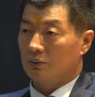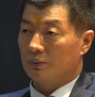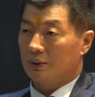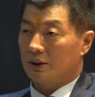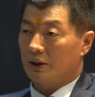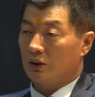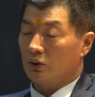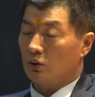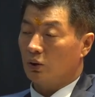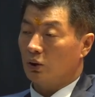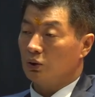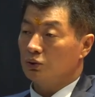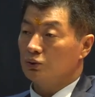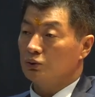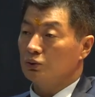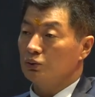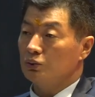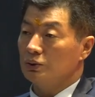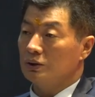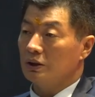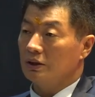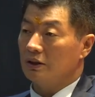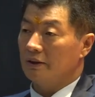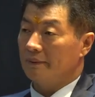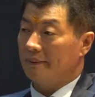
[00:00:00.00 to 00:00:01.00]
we can call
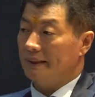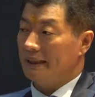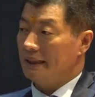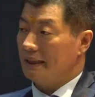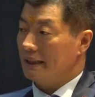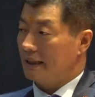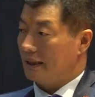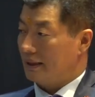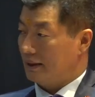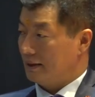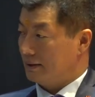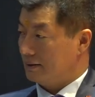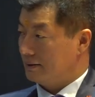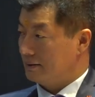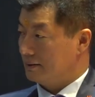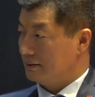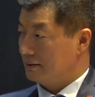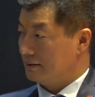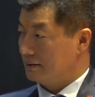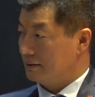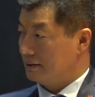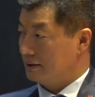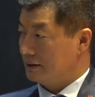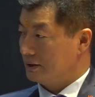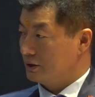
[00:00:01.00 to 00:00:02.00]
2/3 of India.
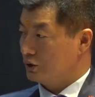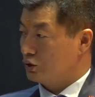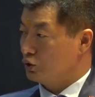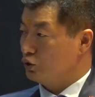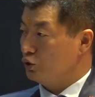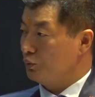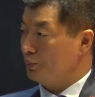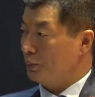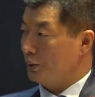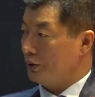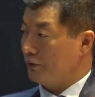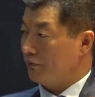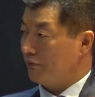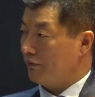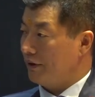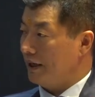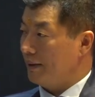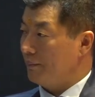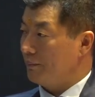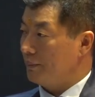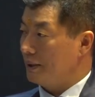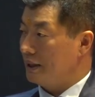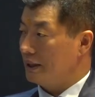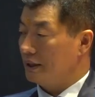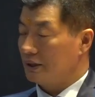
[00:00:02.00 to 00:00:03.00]
It's
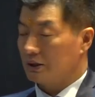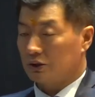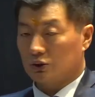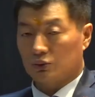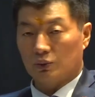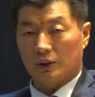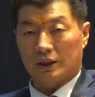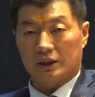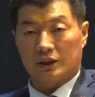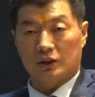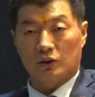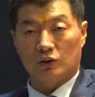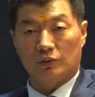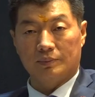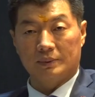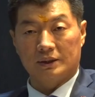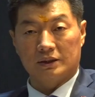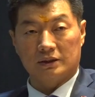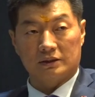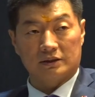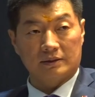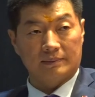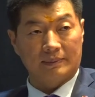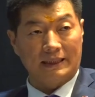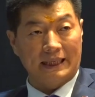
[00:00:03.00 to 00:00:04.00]
2.5 million square
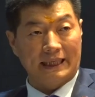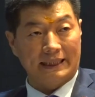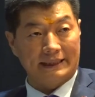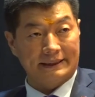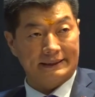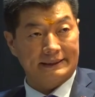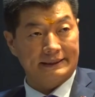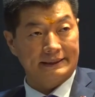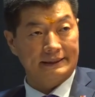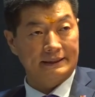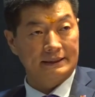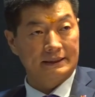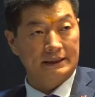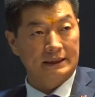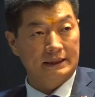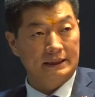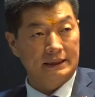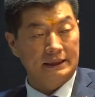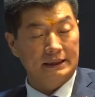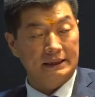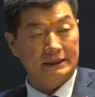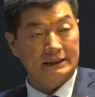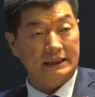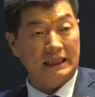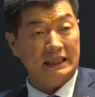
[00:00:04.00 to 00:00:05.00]
kilometers of land.
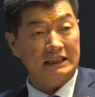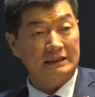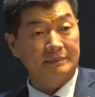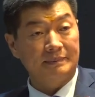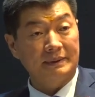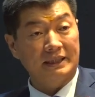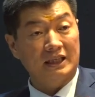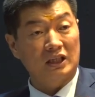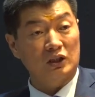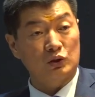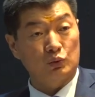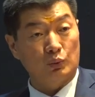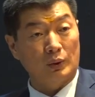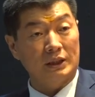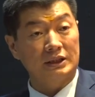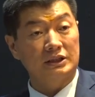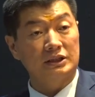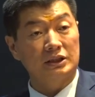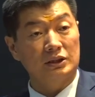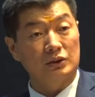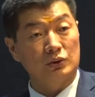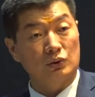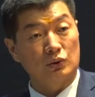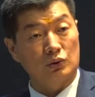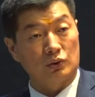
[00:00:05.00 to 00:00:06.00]
It's as big as
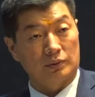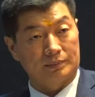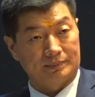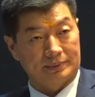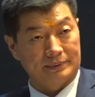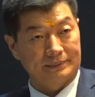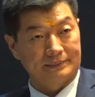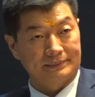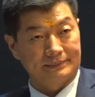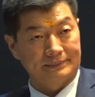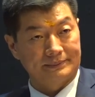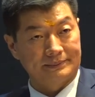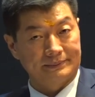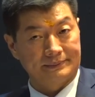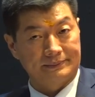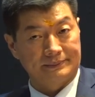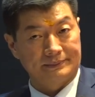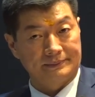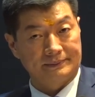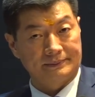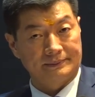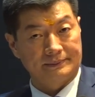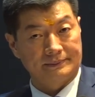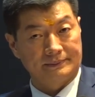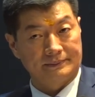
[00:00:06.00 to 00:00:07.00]
Western Europe.
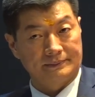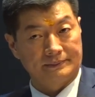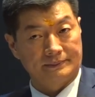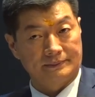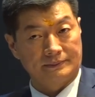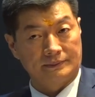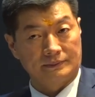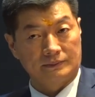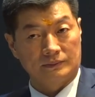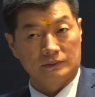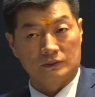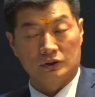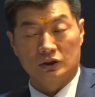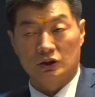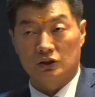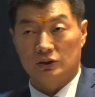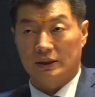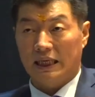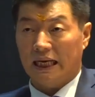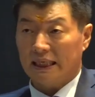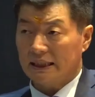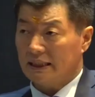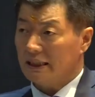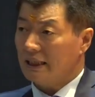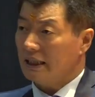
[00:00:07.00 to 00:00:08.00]

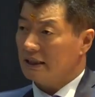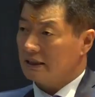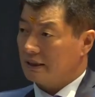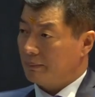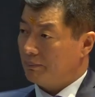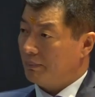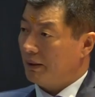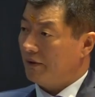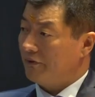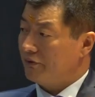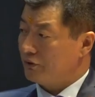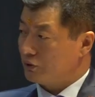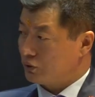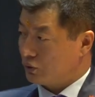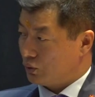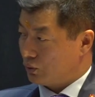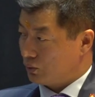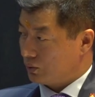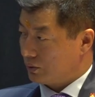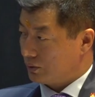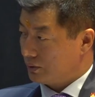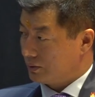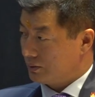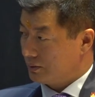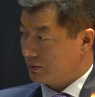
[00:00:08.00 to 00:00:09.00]
So it acted as a buffer
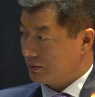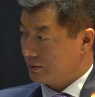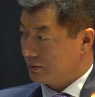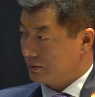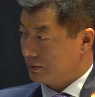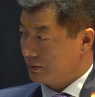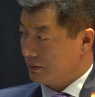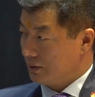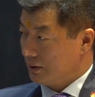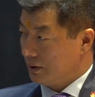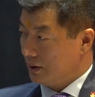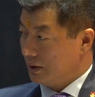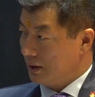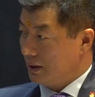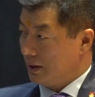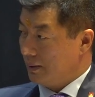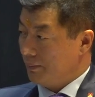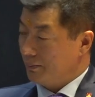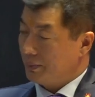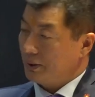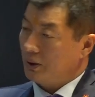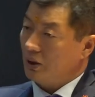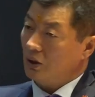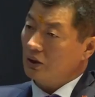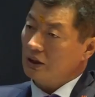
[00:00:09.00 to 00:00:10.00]
zone.
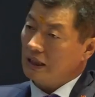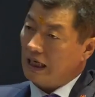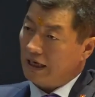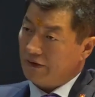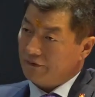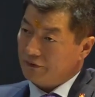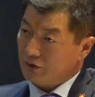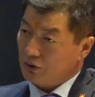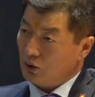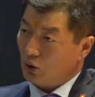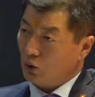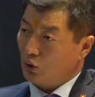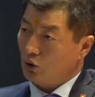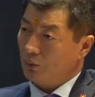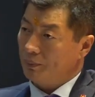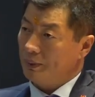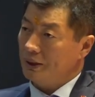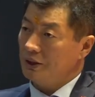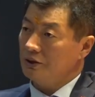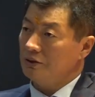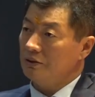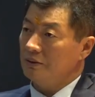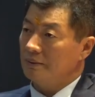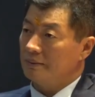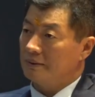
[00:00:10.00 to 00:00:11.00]
Because after the
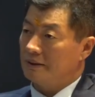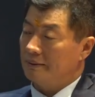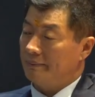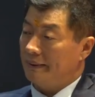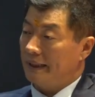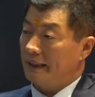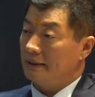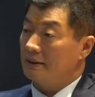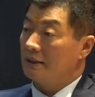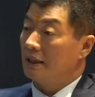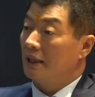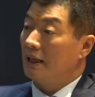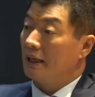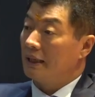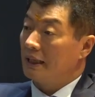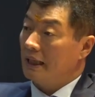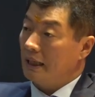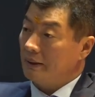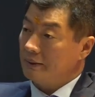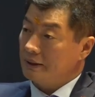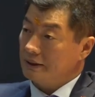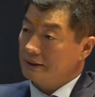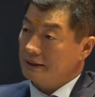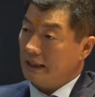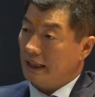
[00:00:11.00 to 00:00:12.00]
occupation of Tibet,
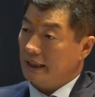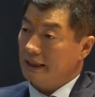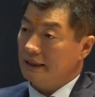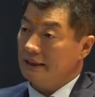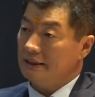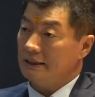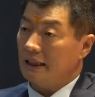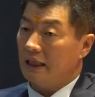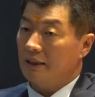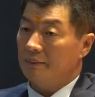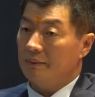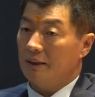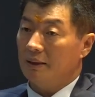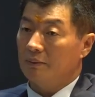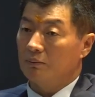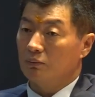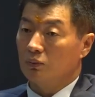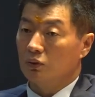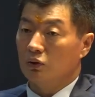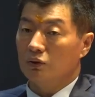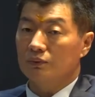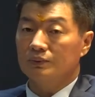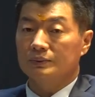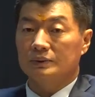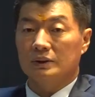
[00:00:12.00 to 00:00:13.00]
now the Chinese army have
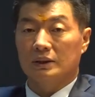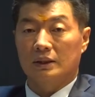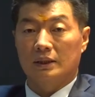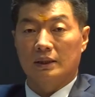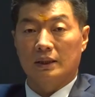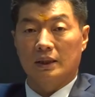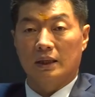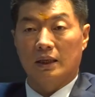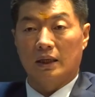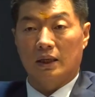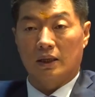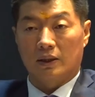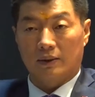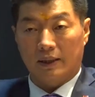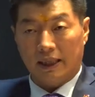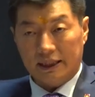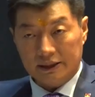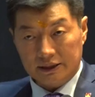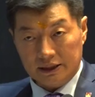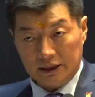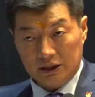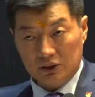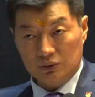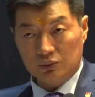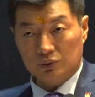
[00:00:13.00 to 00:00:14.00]
moved
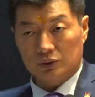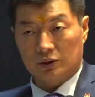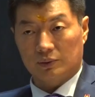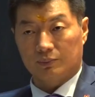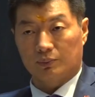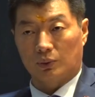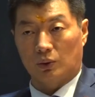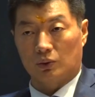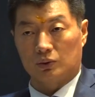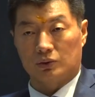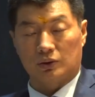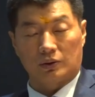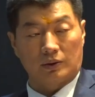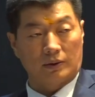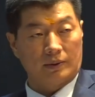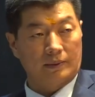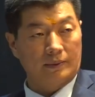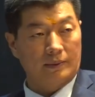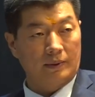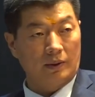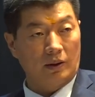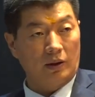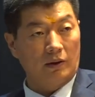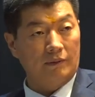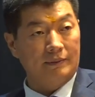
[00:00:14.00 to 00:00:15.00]
right into the border
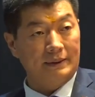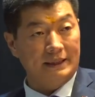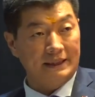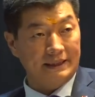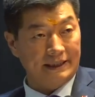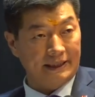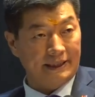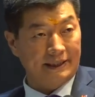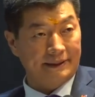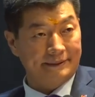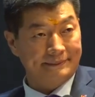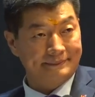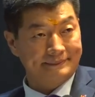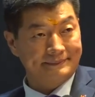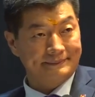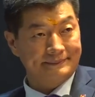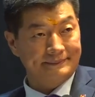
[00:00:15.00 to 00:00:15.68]
of India.